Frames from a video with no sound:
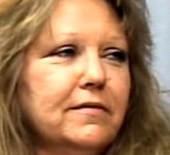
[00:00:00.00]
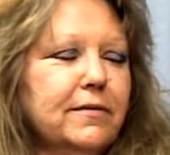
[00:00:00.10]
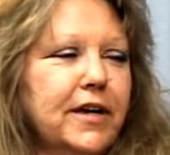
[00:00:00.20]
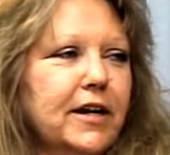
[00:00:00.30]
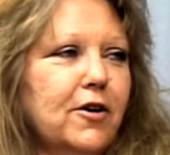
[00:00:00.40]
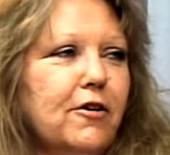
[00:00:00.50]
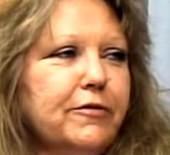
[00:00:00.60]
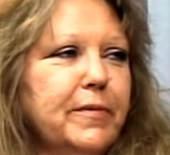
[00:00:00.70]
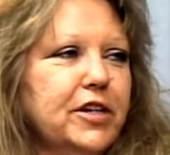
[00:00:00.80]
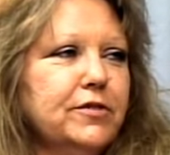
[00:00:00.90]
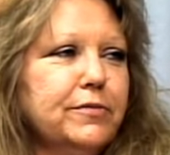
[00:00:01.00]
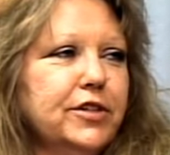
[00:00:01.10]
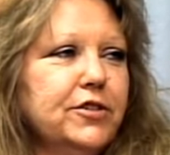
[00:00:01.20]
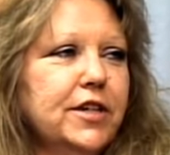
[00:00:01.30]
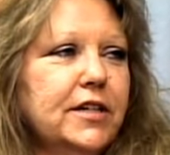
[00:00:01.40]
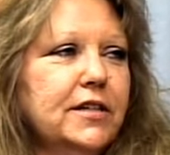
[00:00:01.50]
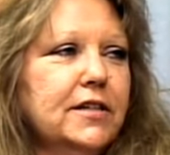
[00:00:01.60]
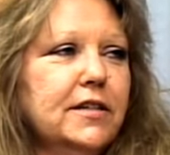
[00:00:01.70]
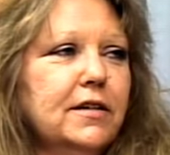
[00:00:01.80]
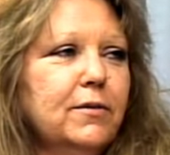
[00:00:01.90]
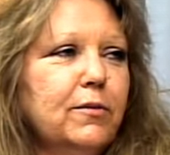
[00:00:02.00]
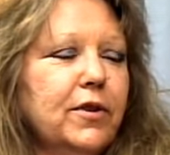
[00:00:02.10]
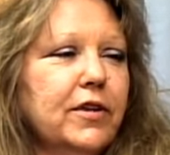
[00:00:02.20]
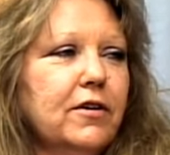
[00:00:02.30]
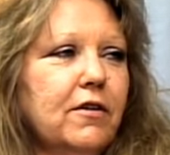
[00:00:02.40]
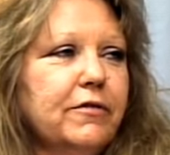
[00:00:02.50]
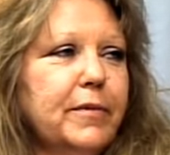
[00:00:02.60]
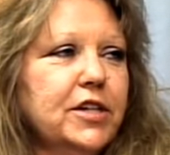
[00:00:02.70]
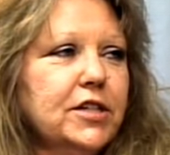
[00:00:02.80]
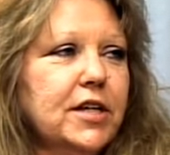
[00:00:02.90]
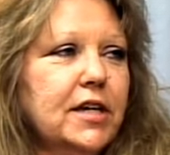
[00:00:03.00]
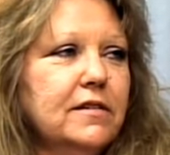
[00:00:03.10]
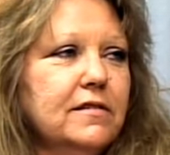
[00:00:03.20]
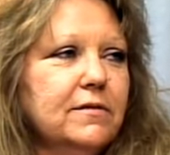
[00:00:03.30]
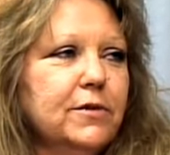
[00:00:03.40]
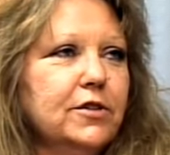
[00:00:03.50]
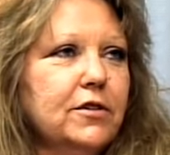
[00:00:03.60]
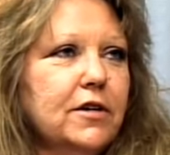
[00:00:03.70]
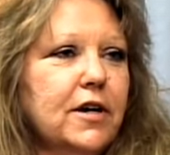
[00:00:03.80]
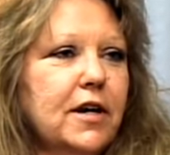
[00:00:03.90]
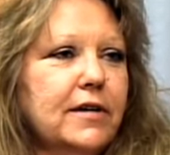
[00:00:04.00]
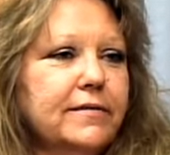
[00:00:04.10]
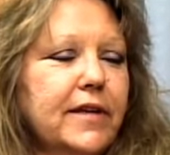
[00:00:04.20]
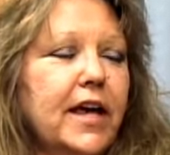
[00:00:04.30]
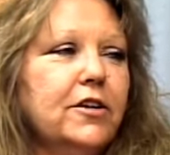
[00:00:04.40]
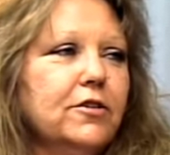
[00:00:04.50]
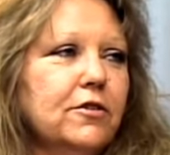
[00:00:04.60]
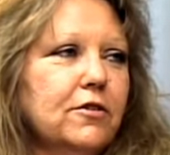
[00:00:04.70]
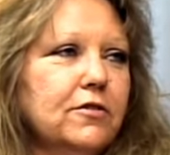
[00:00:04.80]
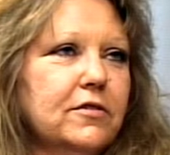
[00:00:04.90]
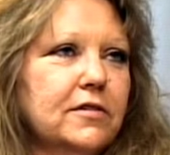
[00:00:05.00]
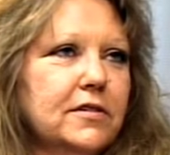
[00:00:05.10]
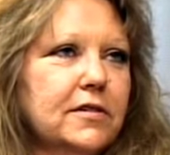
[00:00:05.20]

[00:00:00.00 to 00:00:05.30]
We had a confirmation retreat with the confirmation kids, which are uh, eight girls,